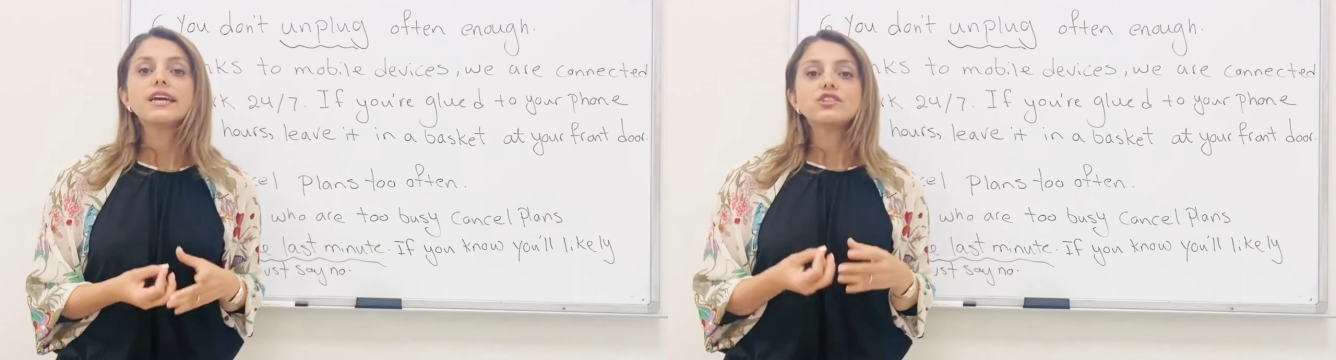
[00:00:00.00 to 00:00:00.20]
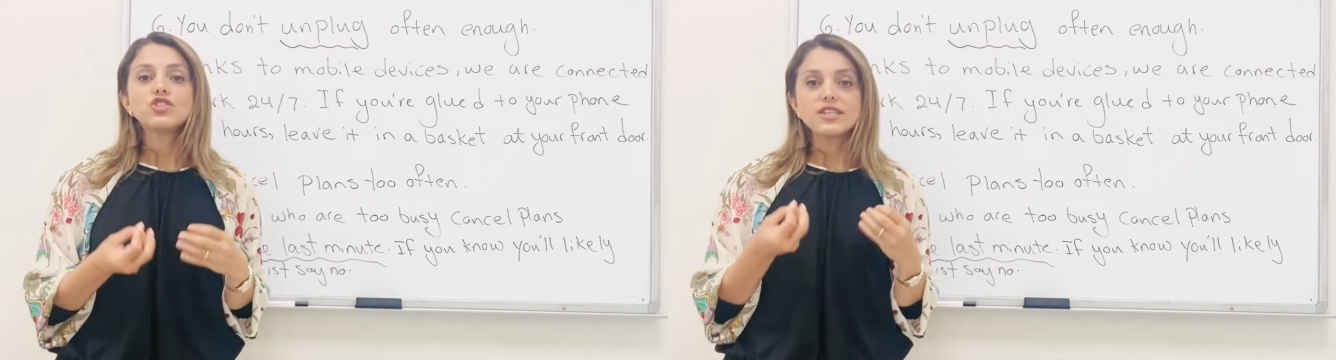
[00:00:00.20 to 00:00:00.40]

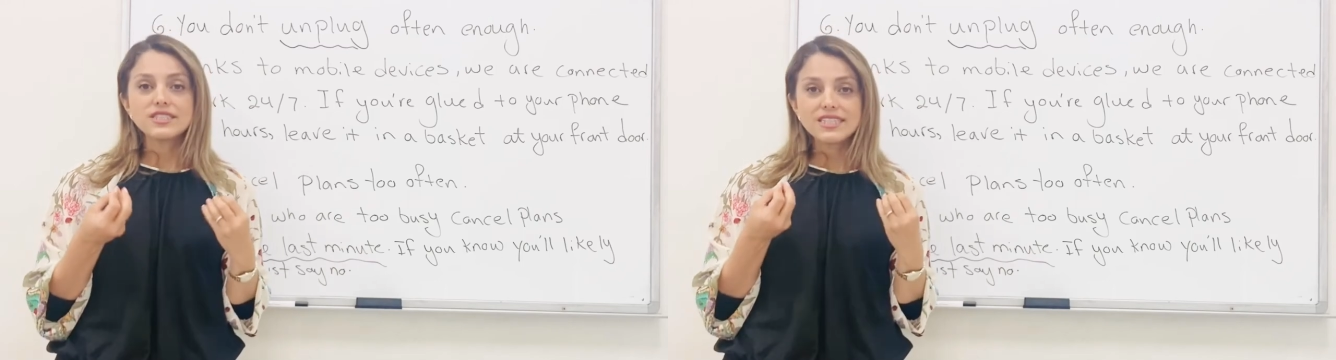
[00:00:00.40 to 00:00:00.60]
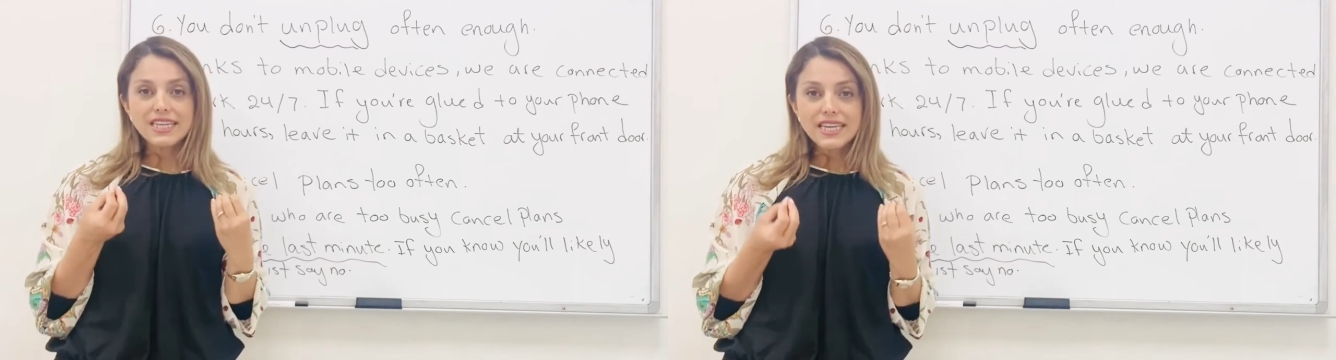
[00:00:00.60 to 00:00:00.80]

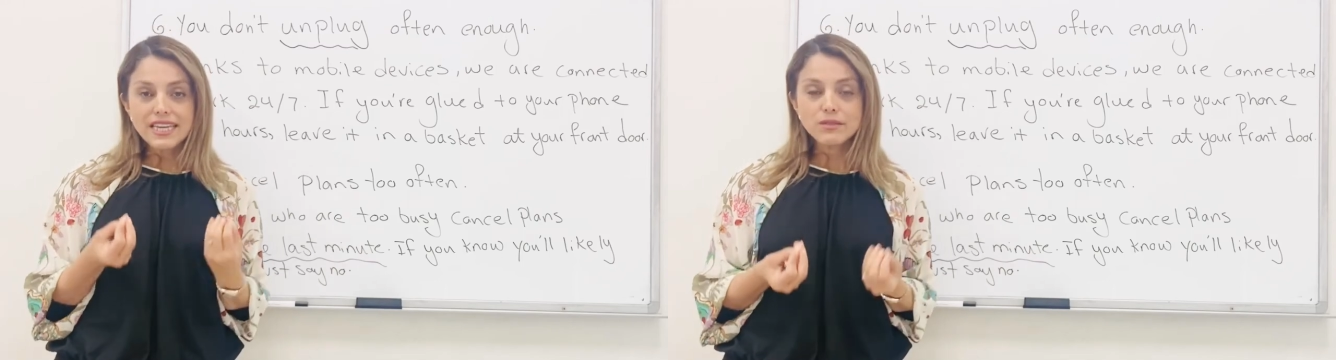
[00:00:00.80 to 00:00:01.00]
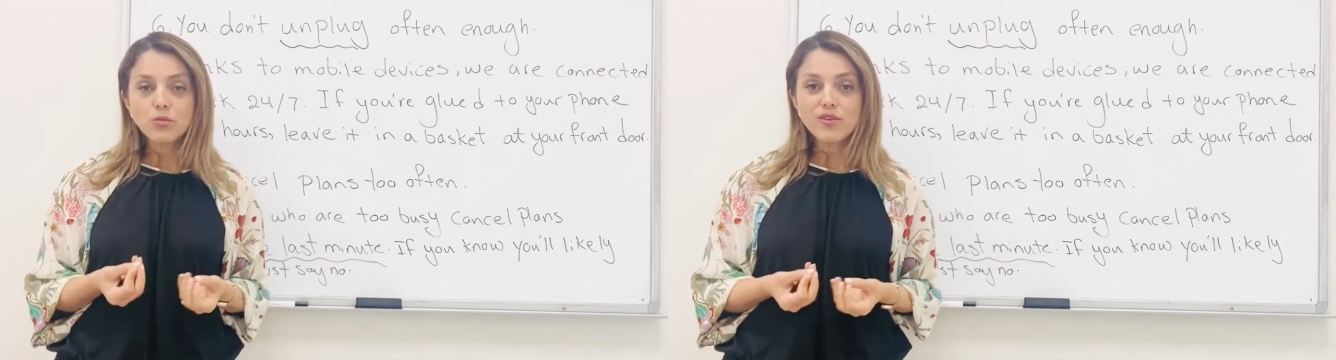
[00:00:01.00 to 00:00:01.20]
Just
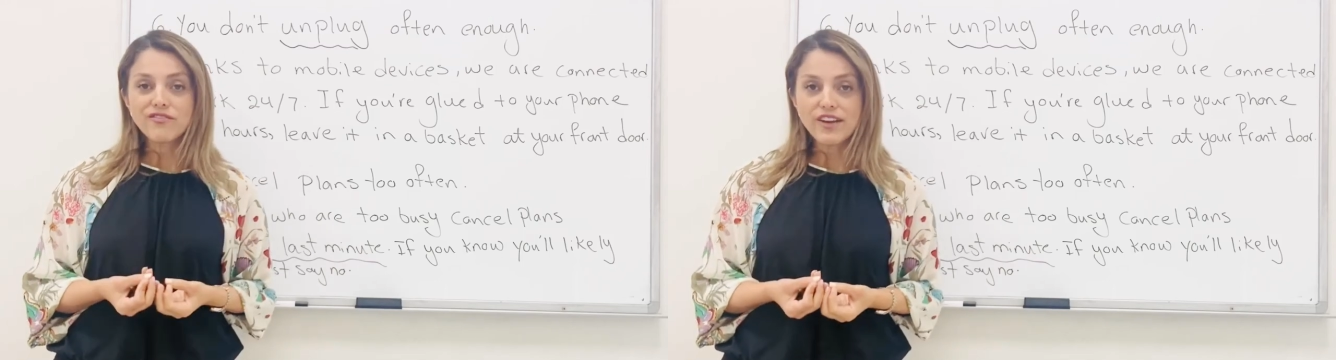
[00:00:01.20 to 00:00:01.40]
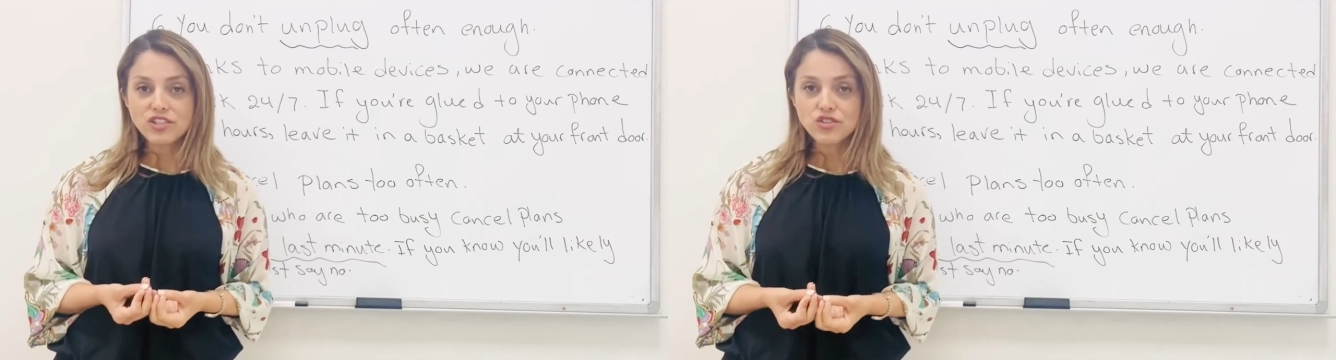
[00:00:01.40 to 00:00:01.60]
eat more
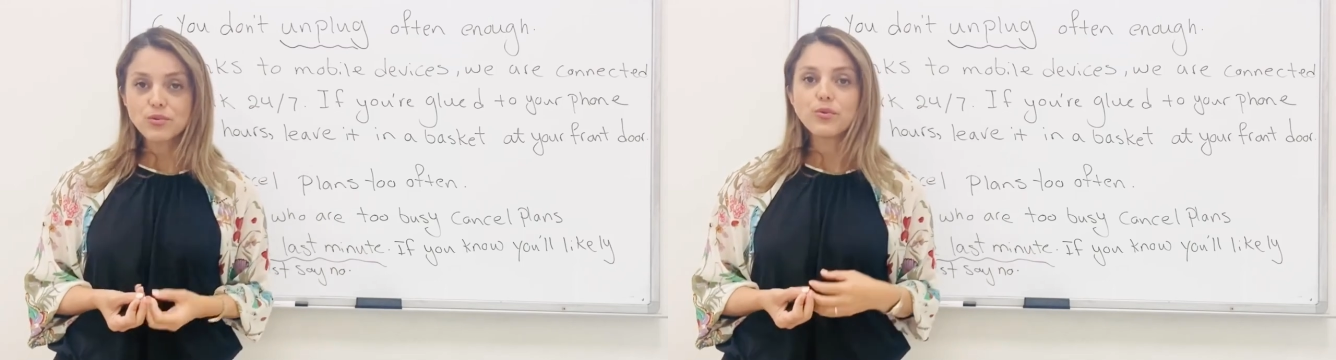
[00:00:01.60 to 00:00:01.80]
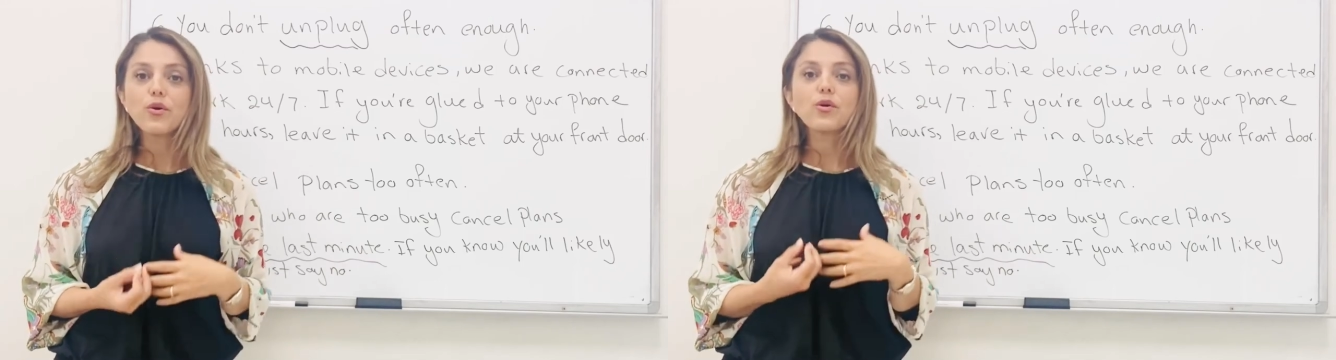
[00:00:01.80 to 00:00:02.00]

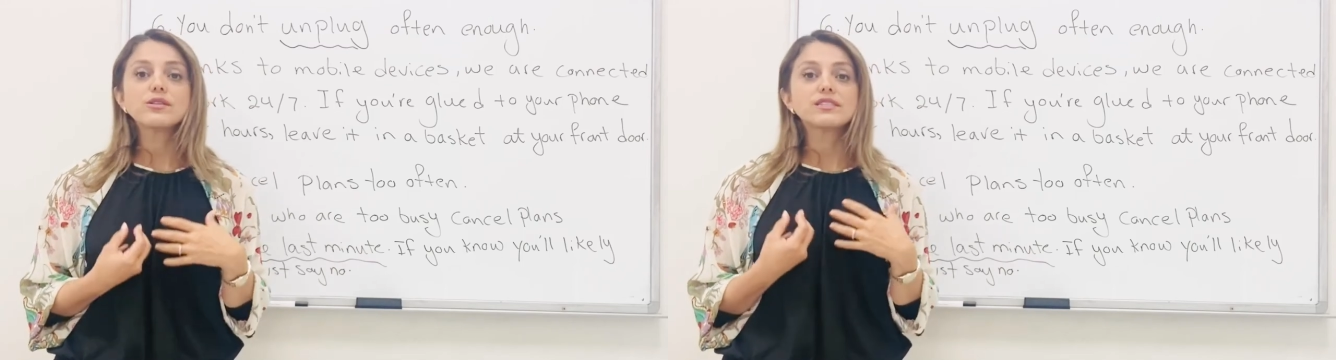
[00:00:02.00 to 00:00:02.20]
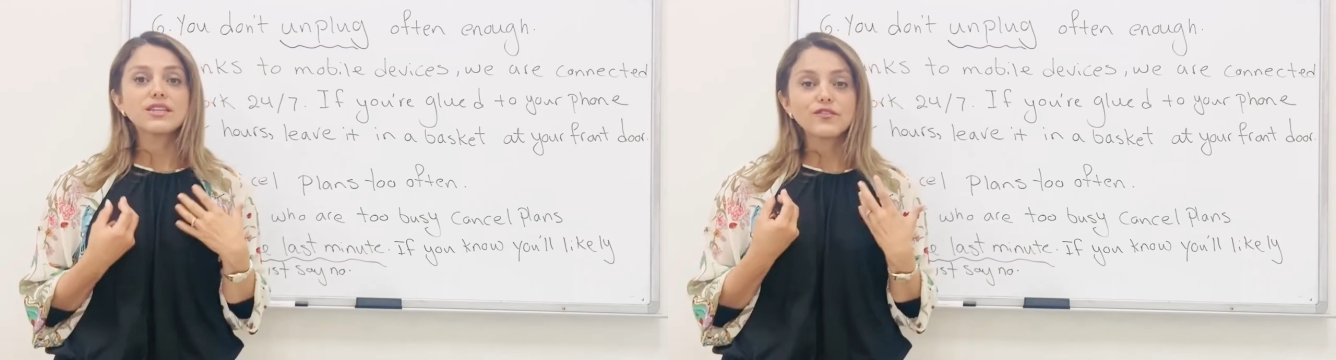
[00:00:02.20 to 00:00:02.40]

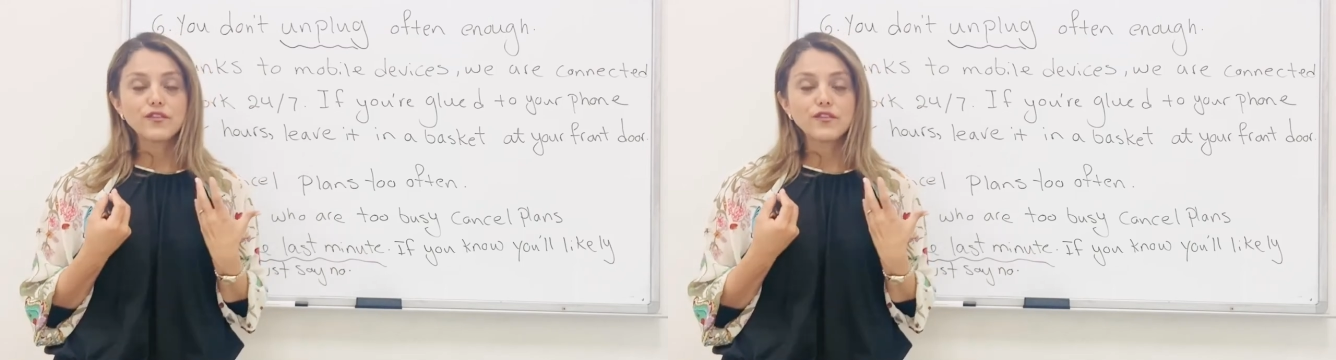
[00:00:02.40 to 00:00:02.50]
vegetables and